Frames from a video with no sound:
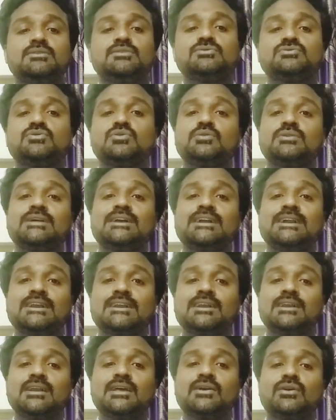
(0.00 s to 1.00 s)
So the
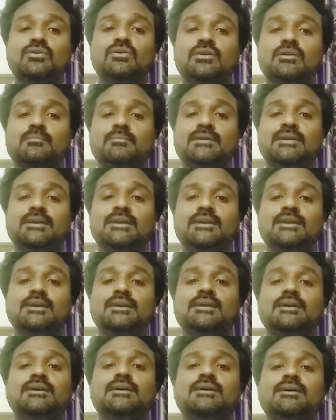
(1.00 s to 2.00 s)
internal economy
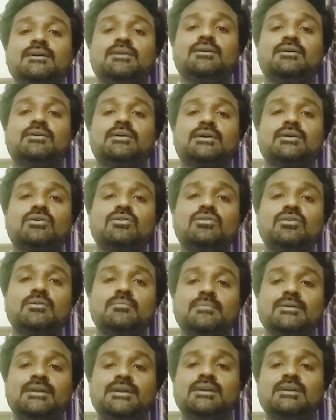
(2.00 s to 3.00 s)
or
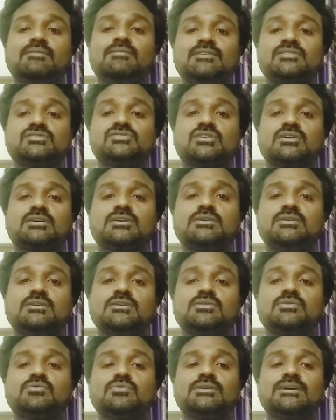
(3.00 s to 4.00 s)
economy which occur
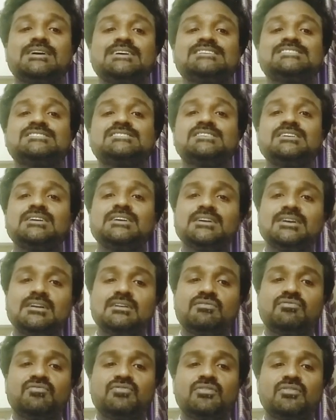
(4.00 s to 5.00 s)
to a
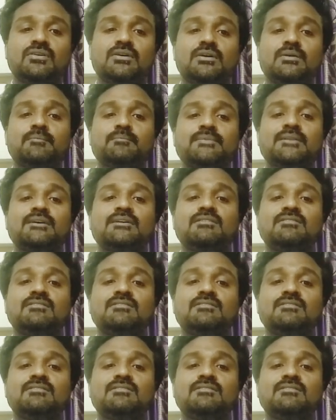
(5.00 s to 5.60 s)
single firm